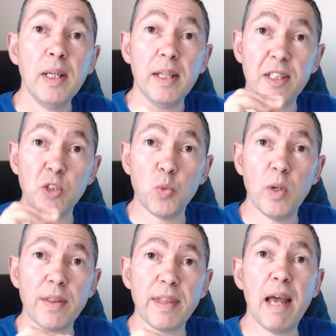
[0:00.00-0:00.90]
is
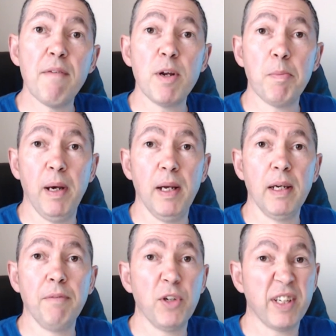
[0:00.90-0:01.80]
worth every penny
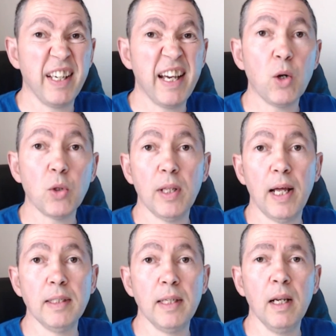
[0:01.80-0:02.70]
if you can get hold of
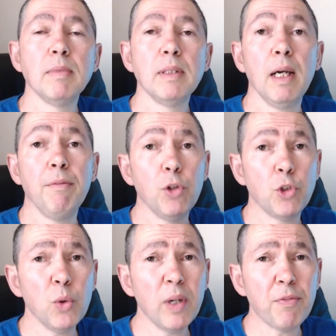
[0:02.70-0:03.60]
that deal. If you're
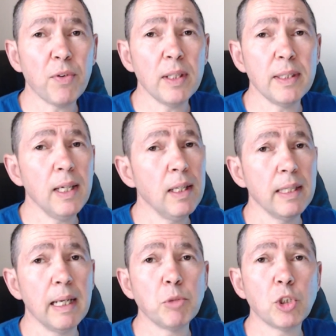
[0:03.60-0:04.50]
too late for the deal,
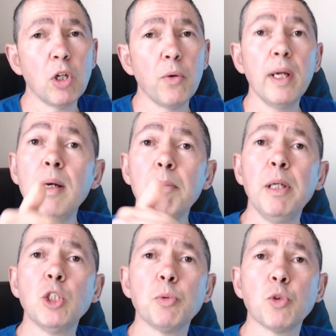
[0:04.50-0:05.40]
then I'm sorry.
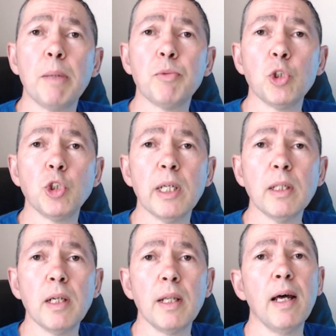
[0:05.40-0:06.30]
Please subscribe to the
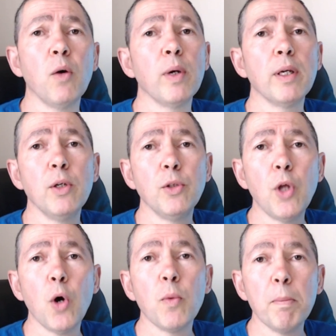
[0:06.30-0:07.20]
channel, and that way you
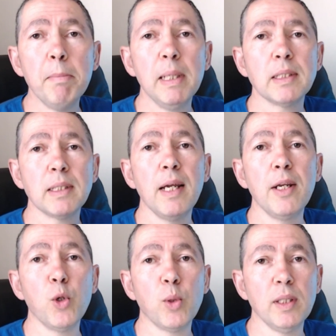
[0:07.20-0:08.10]
don't miss
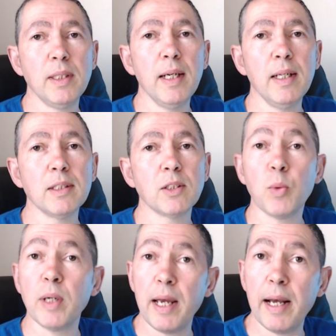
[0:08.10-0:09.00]
any other
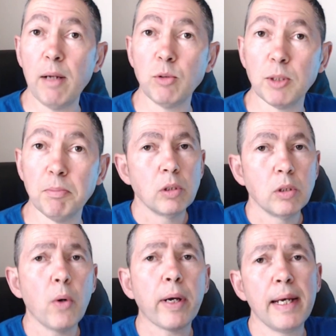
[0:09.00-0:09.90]
deals when I announce them.
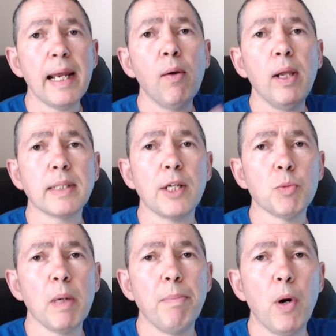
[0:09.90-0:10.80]
Okay, now let's
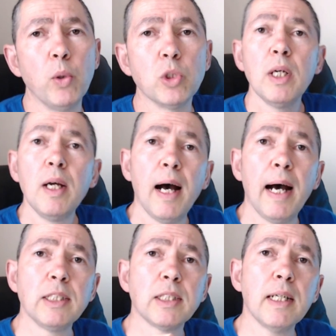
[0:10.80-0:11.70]
get to my bonus.
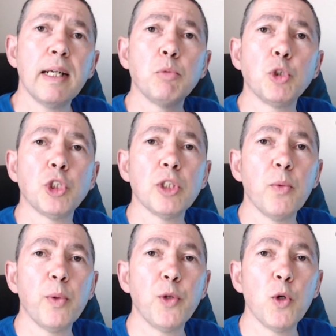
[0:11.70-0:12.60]
I said I would
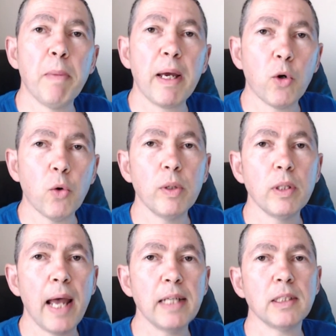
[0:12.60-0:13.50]
share with you my
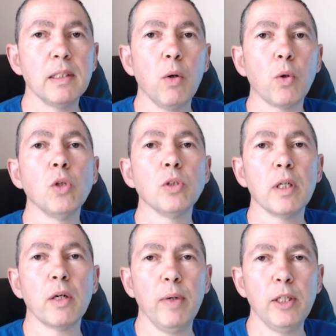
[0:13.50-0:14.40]
current S E O
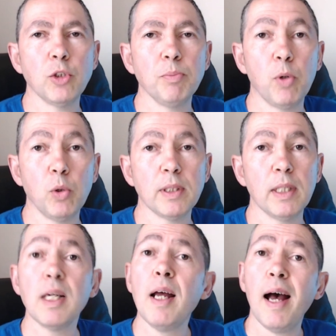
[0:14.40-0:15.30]
content creation process,